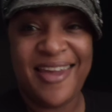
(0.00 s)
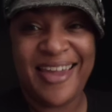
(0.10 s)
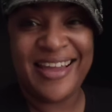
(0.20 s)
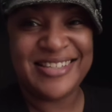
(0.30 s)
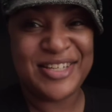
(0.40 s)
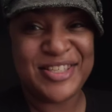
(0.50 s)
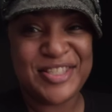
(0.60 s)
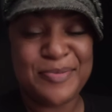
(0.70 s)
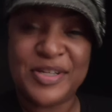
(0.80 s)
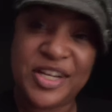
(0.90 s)
Hey, it's your
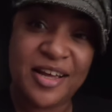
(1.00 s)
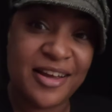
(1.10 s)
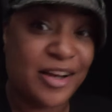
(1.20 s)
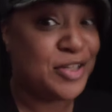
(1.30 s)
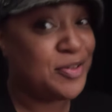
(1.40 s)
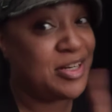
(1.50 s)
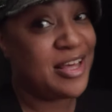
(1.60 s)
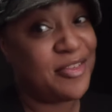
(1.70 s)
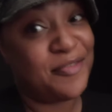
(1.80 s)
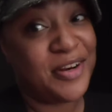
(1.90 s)
sister Michelle here doing
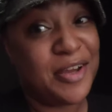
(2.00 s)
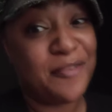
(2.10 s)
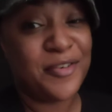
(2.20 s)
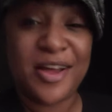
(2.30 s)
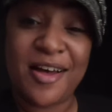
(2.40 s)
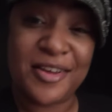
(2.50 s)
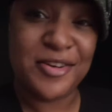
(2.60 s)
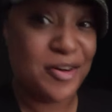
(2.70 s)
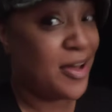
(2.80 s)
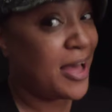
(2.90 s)
another video for y'all.
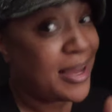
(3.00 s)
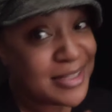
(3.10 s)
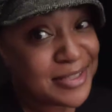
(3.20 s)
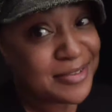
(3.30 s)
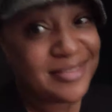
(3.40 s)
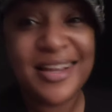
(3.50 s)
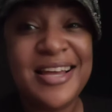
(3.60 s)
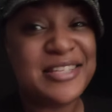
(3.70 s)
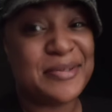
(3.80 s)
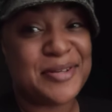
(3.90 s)
You know how I do.
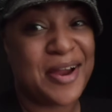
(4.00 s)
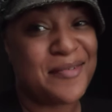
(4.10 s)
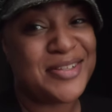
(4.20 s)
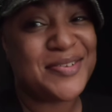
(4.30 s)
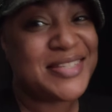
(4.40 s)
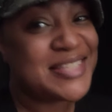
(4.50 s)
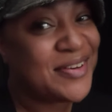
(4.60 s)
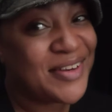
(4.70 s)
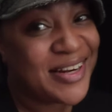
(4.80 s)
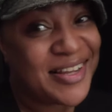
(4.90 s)
Subscribers, what's
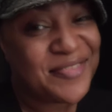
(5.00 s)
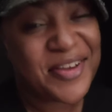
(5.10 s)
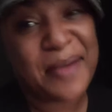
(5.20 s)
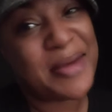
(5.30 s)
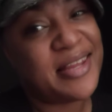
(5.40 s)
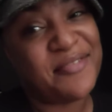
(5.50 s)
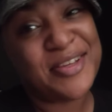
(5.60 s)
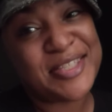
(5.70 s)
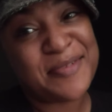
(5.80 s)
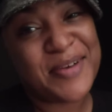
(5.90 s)
going on, fam? I love
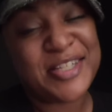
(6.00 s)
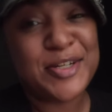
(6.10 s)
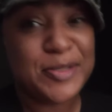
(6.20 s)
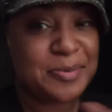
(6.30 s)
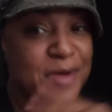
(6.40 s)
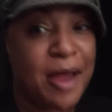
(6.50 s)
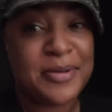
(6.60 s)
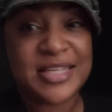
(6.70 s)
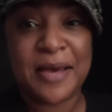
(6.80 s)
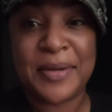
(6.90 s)
you so much. New
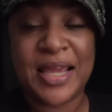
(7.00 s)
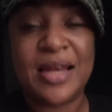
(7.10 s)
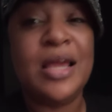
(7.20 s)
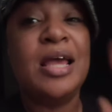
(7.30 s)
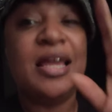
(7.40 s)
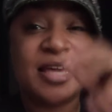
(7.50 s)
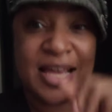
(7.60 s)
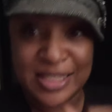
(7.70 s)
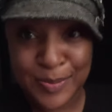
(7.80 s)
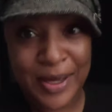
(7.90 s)
subscribers coming in.
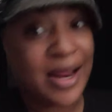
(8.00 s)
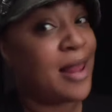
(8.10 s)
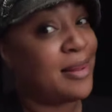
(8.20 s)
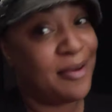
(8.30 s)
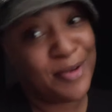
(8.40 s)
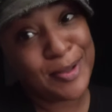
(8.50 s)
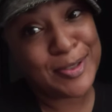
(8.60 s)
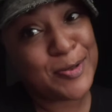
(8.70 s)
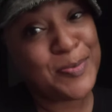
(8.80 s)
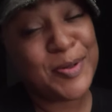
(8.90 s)
Guess what? I love you
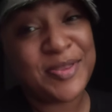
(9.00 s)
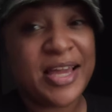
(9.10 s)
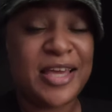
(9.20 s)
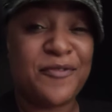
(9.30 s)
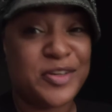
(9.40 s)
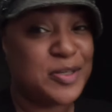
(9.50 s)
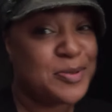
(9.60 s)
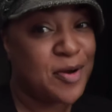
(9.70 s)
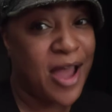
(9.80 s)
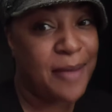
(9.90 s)
too, boo. Thank you for
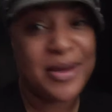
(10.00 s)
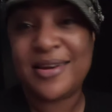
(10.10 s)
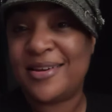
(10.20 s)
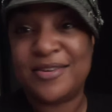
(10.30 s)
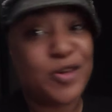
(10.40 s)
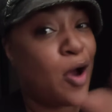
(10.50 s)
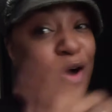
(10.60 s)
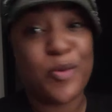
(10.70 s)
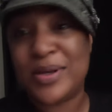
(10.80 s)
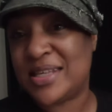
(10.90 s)
subscribing. And to
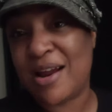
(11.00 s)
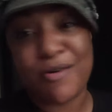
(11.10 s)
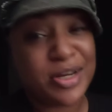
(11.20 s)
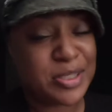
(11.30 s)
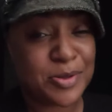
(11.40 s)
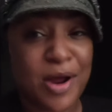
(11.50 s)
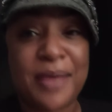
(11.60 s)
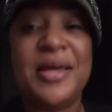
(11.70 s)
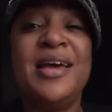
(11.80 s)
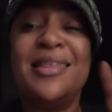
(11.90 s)
all the ones that already
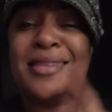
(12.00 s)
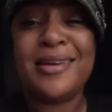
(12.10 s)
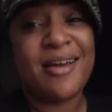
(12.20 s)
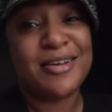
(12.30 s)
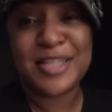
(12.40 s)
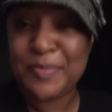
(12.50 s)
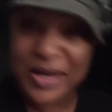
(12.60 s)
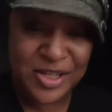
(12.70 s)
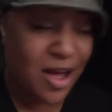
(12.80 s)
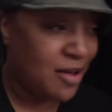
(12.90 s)
subscribed, thank y'all so
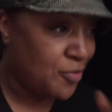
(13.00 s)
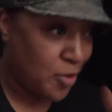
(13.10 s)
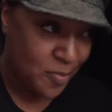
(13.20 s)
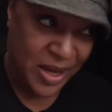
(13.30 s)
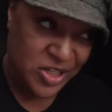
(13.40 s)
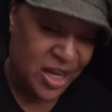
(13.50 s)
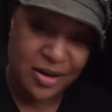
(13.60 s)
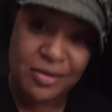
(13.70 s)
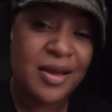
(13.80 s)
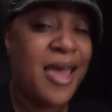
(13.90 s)
much. Y'all have grown my
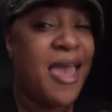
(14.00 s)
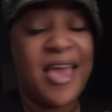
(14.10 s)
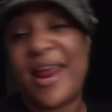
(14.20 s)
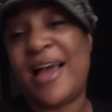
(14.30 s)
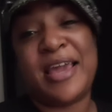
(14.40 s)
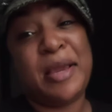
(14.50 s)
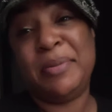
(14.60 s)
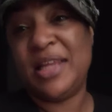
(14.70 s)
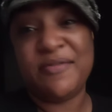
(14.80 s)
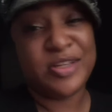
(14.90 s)
channel, and I can't
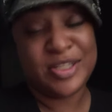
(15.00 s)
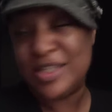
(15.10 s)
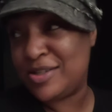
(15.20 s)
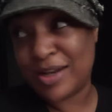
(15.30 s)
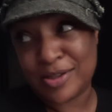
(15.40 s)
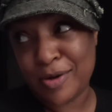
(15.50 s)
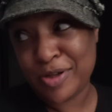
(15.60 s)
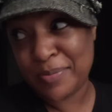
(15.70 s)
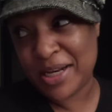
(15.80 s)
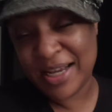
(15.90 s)
believe it. Your sister, I told
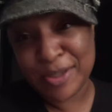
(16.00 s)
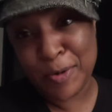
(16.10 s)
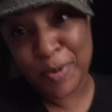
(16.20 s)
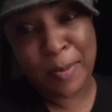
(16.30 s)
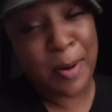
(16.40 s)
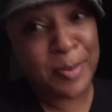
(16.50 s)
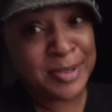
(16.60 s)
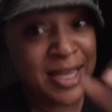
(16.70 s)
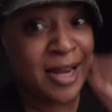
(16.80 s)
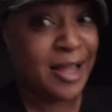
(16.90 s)
you I'm the next Oprah. I'm
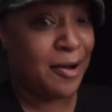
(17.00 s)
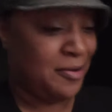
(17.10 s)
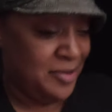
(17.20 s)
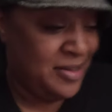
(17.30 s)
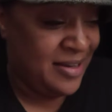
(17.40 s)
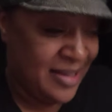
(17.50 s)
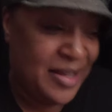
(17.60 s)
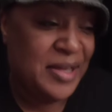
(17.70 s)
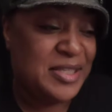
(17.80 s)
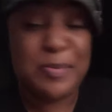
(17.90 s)
almost there, y'all.
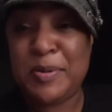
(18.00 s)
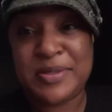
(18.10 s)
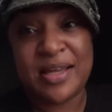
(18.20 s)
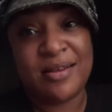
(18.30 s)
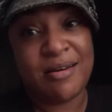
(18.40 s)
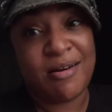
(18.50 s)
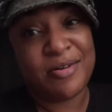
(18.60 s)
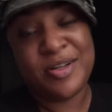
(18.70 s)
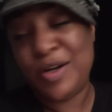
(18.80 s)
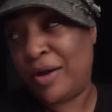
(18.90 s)
Some people say
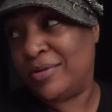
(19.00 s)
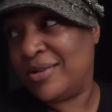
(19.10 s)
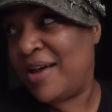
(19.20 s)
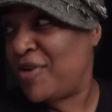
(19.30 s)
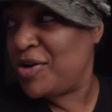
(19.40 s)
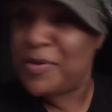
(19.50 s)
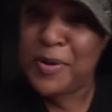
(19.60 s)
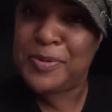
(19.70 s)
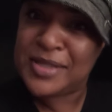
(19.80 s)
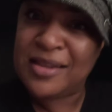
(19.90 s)
that, you know, I've heard that
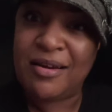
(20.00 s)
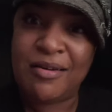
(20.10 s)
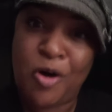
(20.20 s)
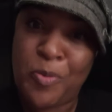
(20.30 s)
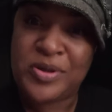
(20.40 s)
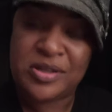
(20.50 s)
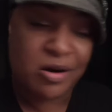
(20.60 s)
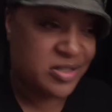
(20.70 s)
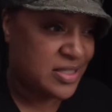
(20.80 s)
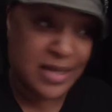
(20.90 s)
people say that Oprah's a
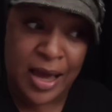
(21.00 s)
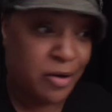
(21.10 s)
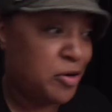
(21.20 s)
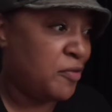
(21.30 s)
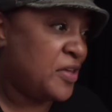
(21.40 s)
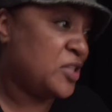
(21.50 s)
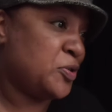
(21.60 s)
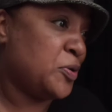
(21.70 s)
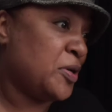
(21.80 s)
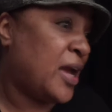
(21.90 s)
narcissist. I don't know if that's
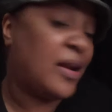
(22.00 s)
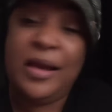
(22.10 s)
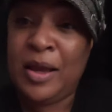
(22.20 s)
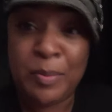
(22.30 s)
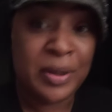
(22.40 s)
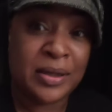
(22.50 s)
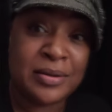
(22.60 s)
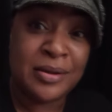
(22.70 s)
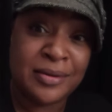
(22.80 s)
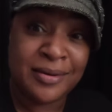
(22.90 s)
true or not, but
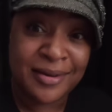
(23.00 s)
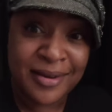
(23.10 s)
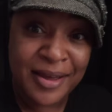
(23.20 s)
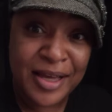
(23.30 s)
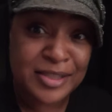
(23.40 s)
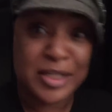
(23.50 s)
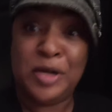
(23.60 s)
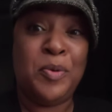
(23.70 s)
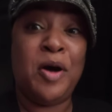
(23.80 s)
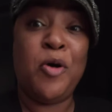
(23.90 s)
I
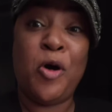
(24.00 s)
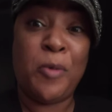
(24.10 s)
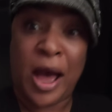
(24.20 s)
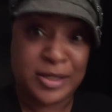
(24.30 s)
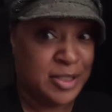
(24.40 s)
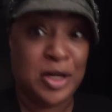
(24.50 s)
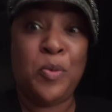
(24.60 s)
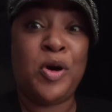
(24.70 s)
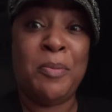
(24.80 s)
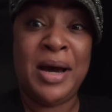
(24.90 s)
still want her, I still
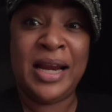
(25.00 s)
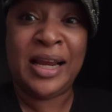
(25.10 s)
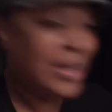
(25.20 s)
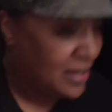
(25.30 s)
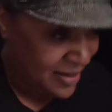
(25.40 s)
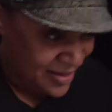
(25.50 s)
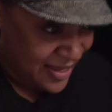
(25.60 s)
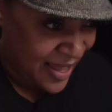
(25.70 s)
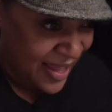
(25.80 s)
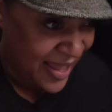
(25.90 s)
want her money.
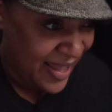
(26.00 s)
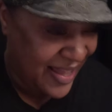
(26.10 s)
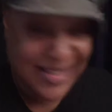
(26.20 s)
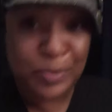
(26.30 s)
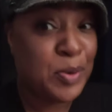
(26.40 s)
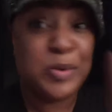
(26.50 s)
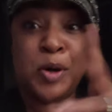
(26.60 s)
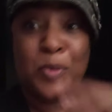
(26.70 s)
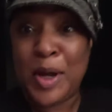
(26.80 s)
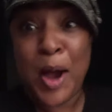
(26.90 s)
Yes, we,
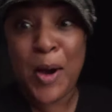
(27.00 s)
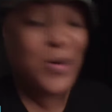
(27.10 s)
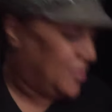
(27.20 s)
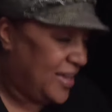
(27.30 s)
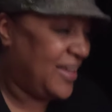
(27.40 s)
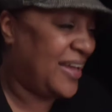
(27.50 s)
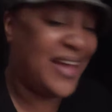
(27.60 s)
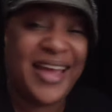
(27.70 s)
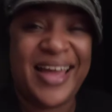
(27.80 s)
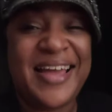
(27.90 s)
don't we all?
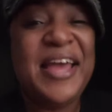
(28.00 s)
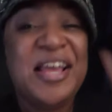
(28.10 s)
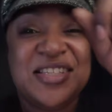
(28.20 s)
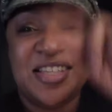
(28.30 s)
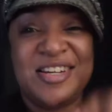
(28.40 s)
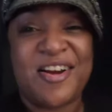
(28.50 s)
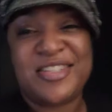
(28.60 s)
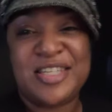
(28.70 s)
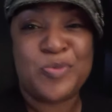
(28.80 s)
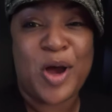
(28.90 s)
to the
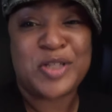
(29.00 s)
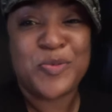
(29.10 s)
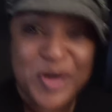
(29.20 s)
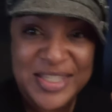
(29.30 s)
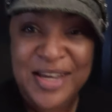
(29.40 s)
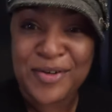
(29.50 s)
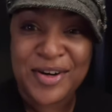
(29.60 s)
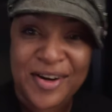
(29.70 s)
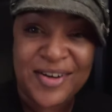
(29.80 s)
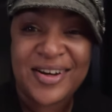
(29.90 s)
narcissist watching what's
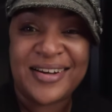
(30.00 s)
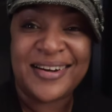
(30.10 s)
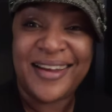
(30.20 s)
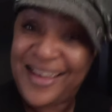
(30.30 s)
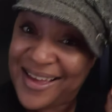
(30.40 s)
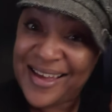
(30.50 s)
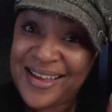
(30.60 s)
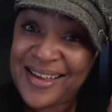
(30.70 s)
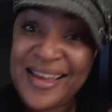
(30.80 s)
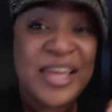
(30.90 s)
going on,
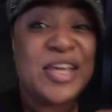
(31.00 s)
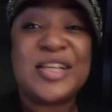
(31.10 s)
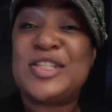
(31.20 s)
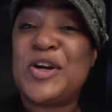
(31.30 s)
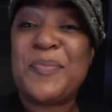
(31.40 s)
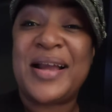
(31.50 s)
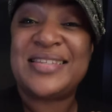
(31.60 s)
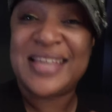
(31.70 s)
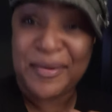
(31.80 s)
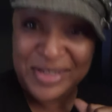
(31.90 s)
huh? You
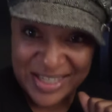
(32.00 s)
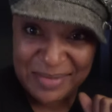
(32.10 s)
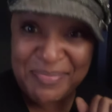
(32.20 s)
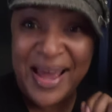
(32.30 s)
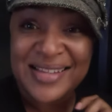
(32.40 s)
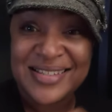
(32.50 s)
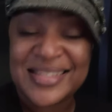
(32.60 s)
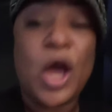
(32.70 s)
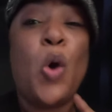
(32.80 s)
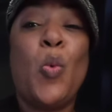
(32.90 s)
termite sandwich eating
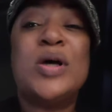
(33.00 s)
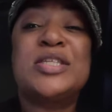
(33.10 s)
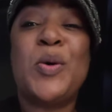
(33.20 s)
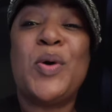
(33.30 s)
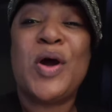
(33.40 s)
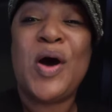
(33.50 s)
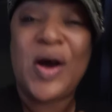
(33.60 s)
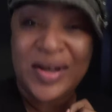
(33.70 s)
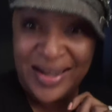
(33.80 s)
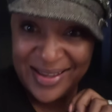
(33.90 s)
bastards, what's going
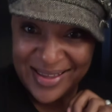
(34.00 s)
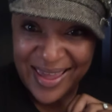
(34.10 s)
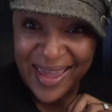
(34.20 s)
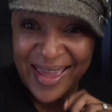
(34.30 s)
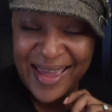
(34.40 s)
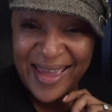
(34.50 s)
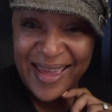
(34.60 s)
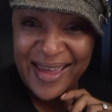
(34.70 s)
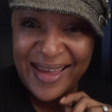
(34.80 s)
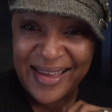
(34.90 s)
on?
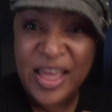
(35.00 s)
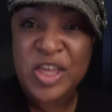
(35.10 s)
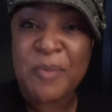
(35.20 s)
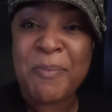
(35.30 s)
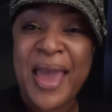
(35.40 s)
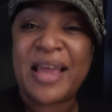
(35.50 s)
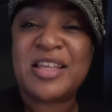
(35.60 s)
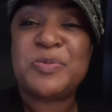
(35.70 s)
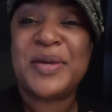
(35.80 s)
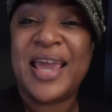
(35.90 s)
Yeah, you
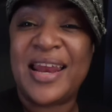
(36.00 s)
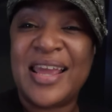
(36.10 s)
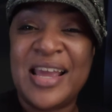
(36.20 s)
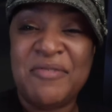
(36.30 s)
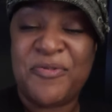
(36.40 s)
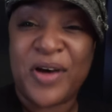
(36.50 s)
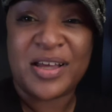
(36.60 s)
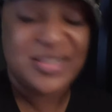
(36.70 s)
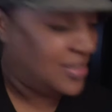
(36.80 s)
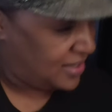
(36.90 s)
maggot spaghetti eating
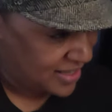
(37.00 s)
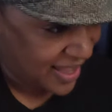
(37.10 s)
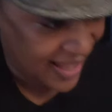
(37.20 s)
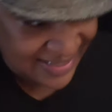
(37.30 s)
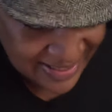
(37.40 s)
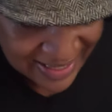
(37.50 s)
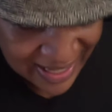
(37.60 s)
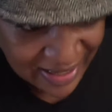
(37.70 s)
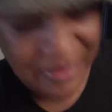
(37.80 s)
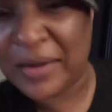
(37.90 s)
fuckers. Yeah, I
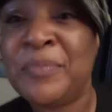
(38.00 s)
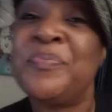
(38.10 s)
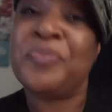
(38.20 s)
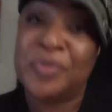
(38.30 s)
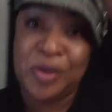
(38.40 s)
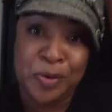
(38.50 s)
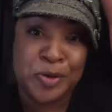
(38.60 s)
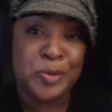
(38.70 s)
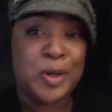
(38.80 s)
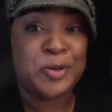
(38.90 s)
said it.
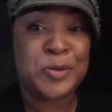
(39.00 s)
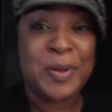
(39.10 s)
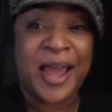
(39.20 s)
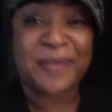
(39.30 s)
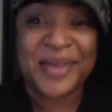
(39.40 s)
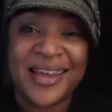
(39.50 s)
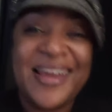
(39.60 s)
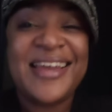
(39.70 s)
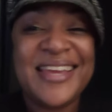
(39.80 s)
YouTube, don't you block me.